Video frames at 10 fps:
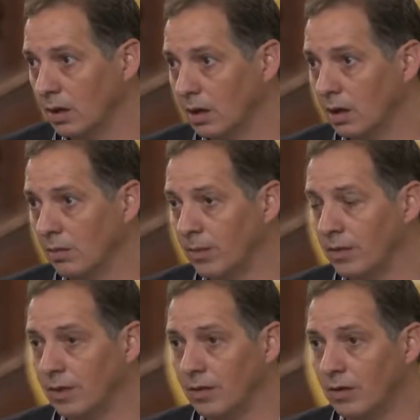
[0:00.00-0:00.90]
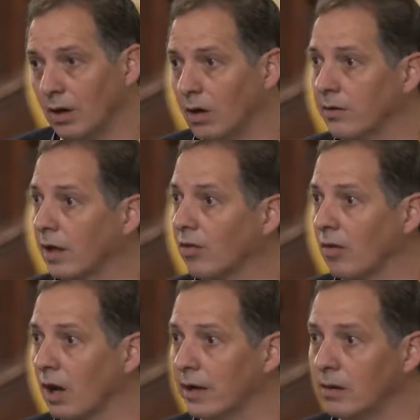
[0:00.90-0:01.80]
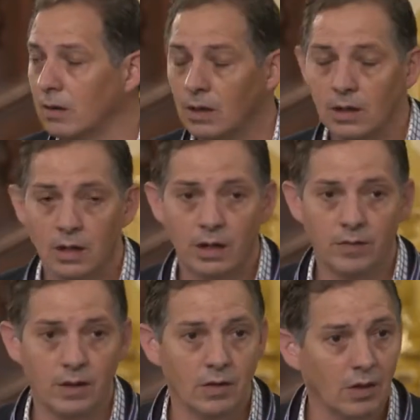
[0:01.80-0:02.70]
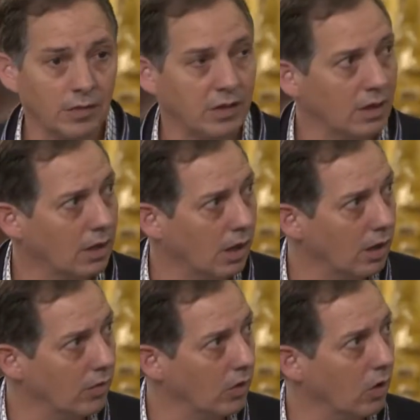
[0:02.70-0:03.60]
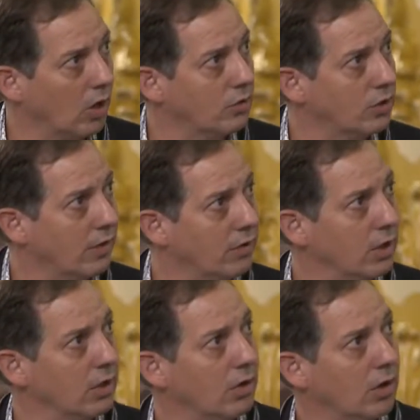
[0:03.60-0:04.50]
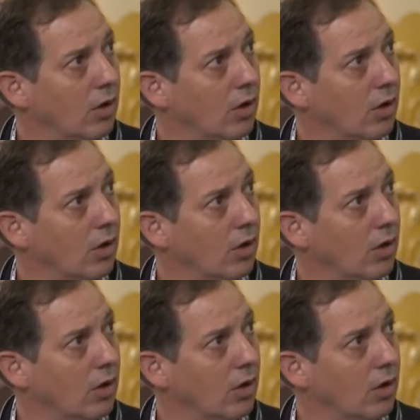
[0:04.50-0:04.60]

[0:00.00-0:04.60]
And these are, next slide, and these I think are the longevity